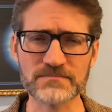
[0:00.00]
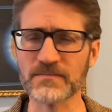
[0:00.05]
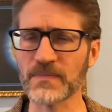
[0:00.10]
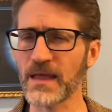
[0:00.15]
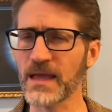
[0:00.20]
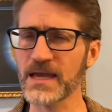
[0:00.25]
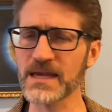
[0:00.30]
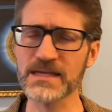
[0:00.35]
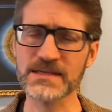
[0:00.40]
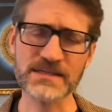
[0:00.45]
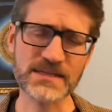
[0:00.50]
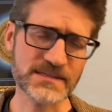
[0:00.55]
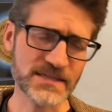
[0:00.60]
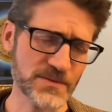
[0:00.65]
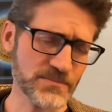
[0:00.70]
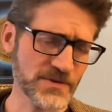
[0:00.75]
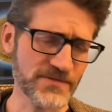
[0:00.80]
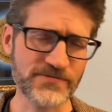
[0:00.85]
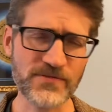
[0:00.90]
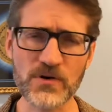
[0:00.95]
as I said
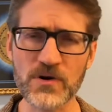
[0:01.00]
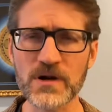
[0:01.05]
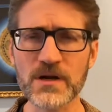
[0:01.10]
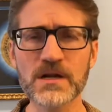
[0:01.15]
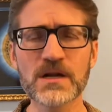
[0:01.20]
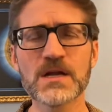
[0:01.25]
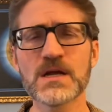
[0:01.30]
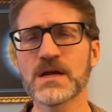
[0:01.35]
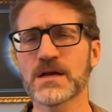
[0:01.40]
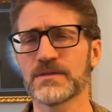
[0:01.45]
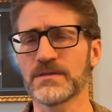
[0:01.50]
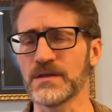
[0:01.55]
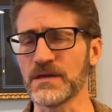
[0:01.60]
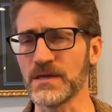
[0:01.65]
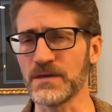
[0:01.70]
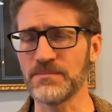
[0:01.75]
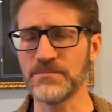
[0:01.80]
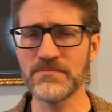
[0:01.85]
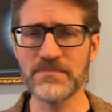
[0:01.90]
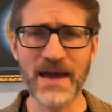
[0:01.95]
before,
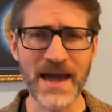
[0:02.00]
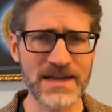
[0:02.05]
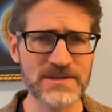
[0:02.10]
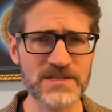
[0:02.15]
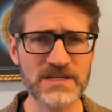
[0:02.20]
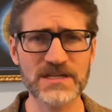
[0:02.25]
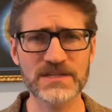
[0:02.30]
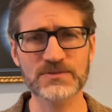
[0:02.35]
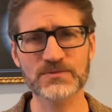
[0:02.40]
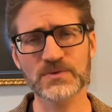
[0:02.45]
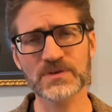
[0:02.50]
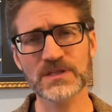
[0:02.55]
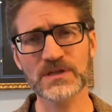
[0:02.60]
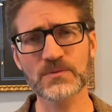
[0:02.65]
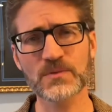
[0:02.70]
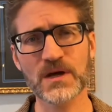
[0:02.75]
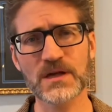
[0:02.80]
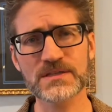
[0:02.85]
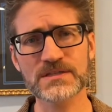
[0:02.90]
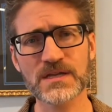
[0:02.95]
the magic is really
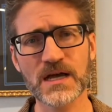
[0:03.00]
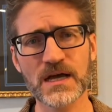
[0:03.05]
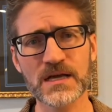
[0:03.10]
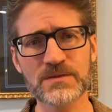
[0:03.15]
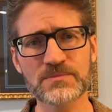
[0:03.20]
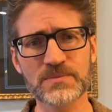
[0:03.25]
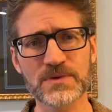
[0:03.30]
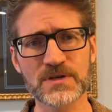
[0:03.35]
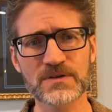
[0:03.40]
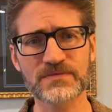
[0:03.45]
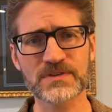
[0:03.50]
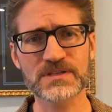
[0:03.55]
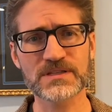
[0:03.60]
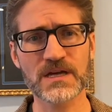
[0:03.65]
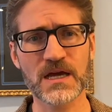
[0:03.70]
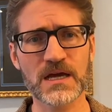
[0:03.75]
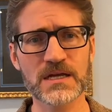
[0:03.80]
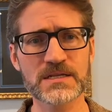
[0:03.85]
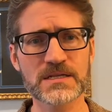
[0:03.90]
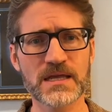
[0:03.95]
well done, beautifully
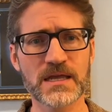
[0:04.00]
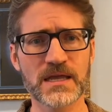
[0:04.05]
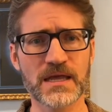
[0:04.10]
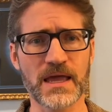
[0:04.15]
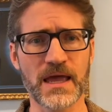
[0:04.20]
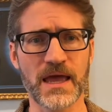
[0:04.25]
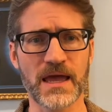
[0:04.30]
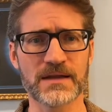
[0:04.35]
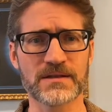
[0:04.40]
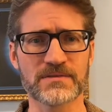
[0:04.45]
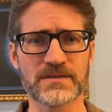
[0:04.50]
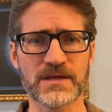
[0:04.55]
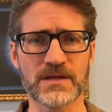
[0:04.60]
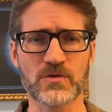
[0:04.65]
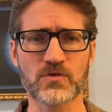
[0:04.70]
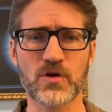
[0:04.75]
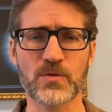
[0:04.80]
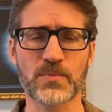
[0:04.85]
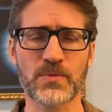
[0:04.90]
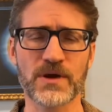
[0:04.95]
done, and the
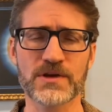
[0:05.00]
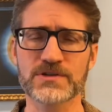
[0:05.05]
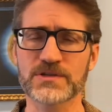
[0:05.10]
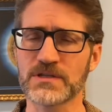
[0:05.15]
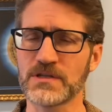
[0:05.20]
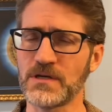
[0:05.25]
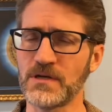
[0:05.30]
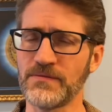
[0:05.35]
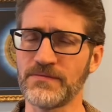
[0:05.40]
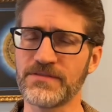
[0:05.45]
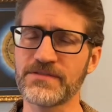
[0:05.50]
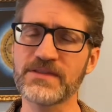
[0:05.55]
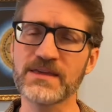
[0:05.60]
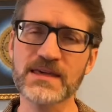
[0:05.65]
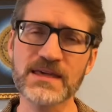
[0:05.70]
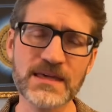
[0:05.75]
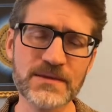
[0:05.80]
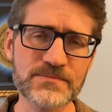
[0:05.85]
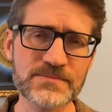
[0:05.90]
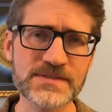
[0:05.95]
incorporation of
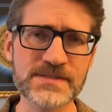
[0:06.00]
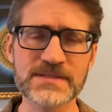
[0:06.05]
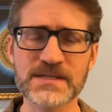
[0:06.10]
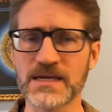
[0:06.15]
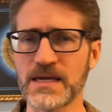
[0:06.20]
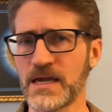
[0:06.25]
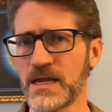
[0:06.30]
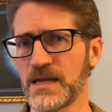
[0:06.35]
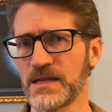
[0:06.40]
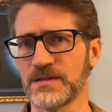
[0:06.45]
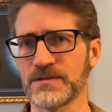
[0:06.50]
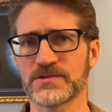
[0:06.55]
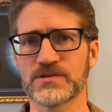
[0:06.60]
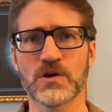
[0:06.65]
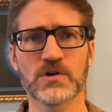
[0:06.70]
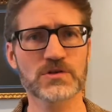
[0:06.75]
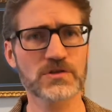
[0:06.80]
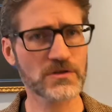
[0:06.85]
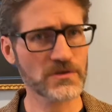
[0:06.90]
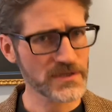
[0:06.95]
themes and
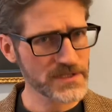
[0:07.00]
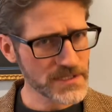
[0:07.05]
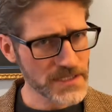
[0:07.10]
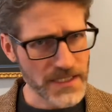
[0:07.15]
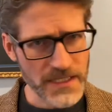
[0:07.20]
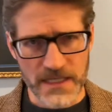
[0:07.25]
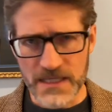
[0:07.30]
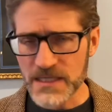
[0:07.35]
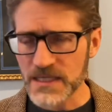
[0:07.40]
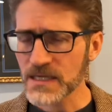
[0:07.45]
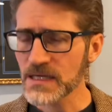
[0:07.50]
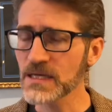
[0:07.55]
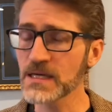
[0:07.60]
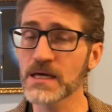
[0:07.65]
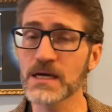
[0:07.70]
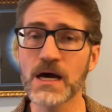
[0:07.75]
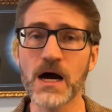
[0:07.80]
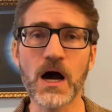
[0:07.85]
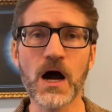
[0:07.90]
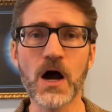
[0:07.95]
social critique,
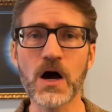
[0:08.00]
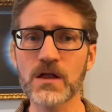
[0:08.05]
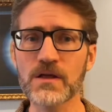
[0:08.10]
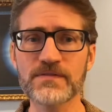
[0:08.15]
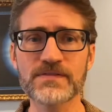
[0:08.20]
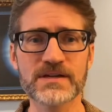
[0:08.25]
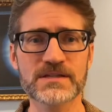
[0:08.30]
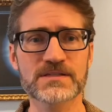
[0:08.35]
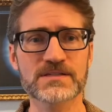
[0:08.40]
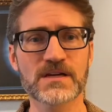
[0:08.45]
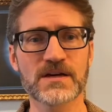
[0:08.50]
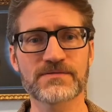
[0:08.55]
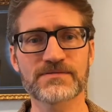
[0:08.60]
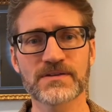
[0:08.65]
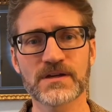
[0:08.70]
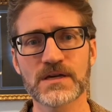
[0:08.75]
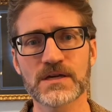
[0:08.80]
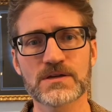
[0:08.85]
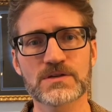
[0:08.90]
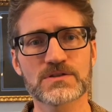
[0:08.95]
all of that stuff,
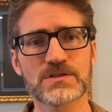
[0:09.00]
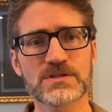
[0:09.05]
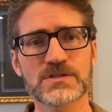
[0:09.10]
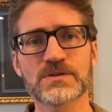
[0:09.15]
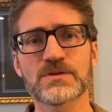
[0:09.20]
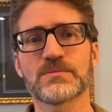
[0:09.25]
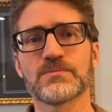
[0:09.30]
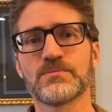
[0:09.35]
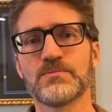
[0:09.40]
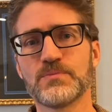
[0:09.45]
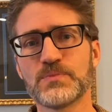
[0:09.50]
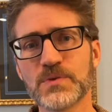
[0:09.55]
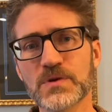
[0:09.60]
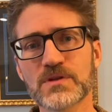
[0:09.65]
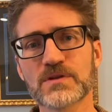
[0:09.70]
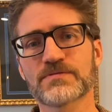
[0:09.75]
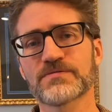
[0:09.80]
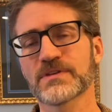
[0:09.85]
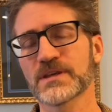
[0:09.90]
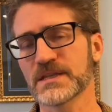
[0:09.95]
just
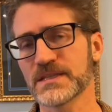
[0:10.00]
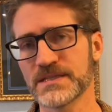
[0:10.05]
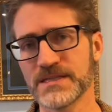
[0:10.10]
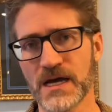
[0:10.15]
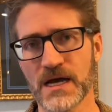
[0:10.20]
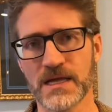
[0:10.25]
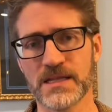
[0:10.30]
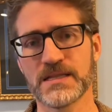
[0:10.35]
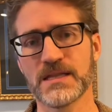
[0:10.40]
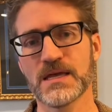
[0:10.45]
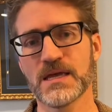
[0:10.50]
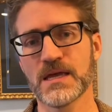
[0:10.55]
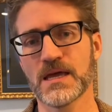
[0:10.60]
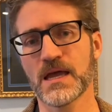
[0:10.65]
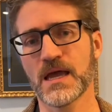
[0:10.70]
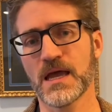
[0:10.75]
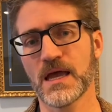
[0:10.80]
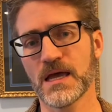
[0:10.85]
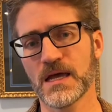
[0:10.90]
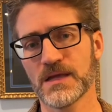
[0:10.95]
beautifully done.
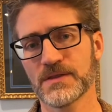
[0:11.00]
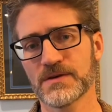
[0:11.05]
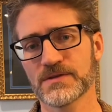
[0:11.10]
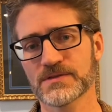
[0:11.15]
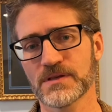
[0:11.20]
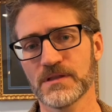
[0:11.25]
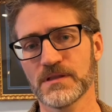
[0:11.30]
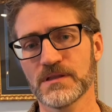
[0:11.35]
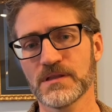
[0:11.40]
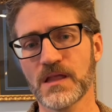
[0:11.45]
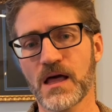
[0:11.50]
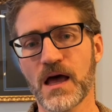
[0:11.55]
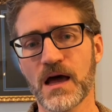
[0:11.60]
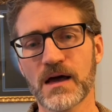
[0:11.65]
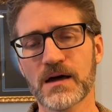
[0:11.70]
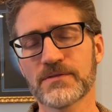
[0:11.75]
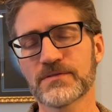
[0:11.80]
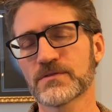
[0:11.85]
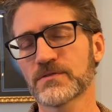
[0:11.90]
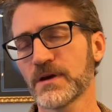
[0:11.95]
There's a
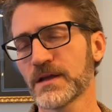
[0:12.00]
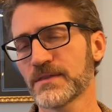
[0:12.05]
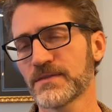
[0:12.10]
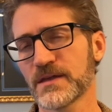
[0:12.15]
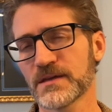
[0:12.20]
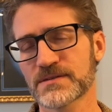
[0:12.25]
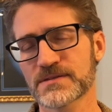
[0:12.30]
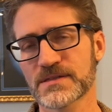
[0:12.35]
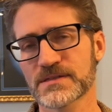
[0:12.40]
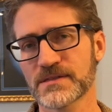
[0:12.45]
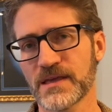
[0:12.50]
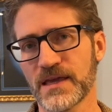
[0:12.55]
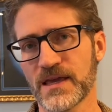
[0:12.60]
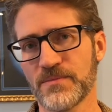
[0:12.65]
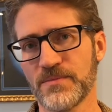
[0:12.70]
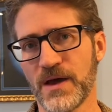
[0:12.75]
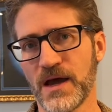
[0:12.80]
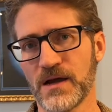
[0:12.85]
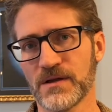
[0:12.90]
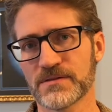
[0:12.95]
lot of great things to say
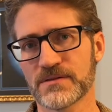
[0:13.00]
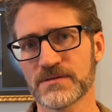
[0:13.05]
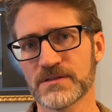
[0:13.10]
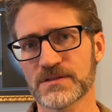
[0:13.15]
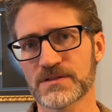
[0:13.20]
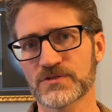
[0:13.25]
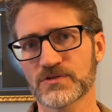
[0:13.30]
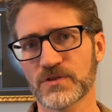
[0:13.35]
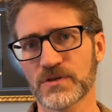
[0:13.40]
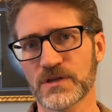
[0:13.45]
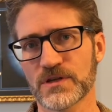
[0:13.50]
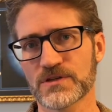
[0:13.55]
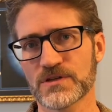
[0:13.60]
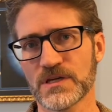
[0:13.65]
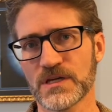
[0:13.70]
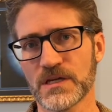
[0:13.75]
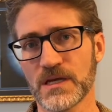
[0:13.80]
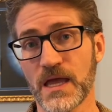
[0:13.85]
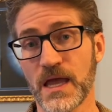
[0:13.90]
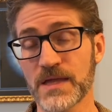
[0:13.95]
about this
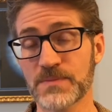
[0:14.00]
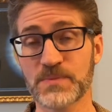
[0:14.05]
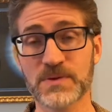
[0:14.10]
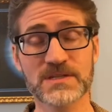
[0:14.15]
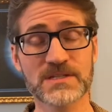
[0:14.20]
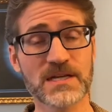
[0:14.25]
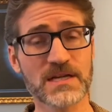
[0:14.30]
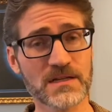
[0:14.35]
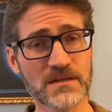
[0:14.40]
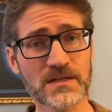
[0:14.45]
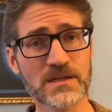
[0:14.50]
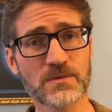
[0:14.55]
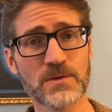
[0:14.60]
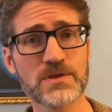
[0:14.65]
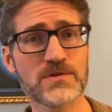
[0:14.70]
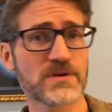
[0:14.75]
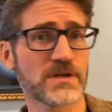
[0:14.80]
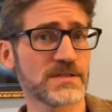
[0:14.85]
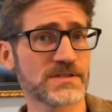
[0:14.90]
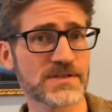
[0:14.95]
trilogy, and particularly when
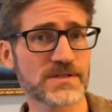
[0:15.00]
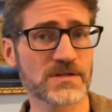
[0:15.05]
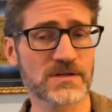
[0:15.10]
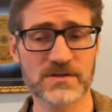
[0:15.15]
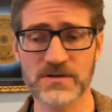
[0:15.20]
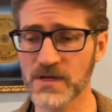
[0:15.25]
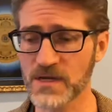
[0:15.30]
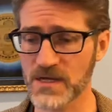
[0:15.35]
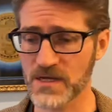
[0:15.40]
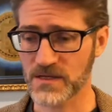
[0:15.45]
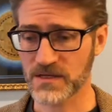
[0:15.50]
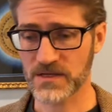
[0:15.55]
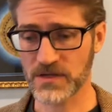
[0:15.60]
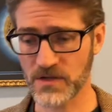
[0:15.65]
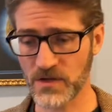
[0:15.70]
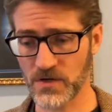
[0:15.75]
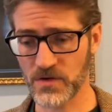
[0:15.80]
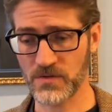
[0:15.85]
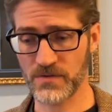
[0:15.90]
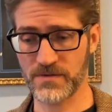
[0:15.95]
you consider,
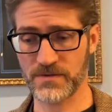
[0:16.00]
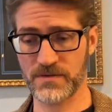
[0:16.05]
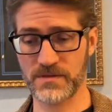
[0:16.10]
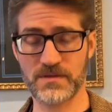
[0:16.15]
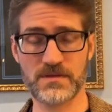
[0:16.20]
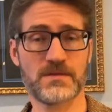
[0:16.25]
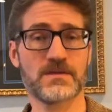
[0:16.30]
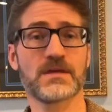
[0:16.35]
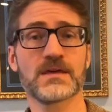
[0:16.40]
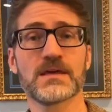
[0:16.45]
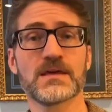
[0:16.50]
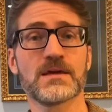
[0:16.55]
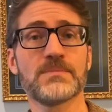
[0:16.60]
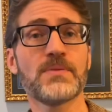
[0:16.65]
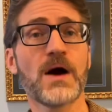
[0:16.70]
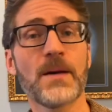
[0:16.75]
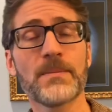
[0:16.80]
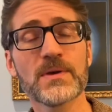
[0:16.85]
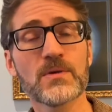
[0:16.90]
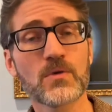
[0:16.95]
the
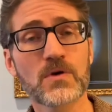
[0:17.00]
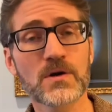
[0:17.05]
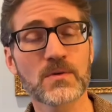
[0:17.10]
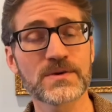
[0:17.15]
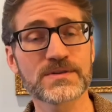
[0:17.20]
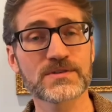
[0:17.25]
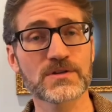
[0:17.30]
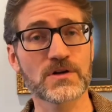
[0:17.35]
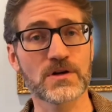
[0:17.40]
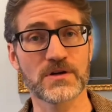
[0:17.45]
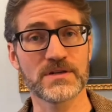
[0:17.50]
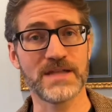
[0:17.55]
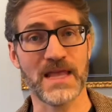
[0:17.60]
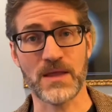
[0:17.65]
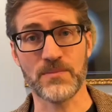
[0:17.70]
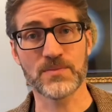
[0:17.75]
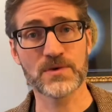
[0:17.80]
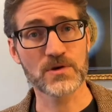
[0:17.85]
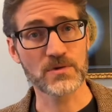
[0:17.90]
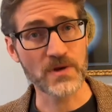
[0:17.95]
Poppy War was her
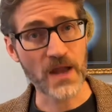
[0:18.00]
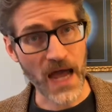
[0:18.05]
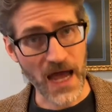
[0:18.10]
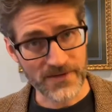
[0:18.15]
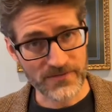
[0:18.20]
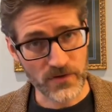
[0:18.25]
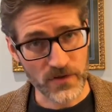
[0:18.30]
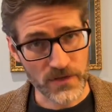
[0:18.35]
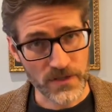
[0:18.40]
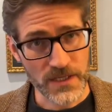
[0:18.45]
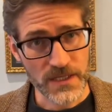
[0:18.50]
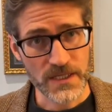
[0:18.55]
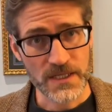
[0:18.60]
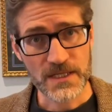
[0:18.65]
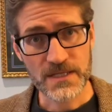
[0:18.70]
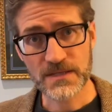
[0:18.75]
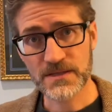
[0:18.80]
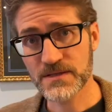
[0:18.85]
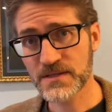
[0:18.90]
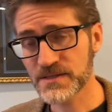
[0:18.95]
debut novel.
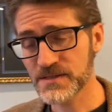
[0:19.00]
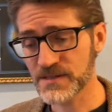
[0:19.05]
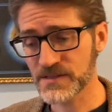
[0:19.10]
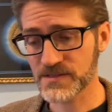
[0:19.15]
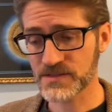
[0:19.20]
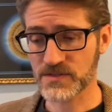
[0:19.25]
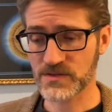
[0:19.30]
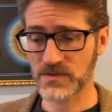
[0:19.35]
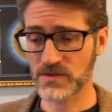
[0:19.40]
This is,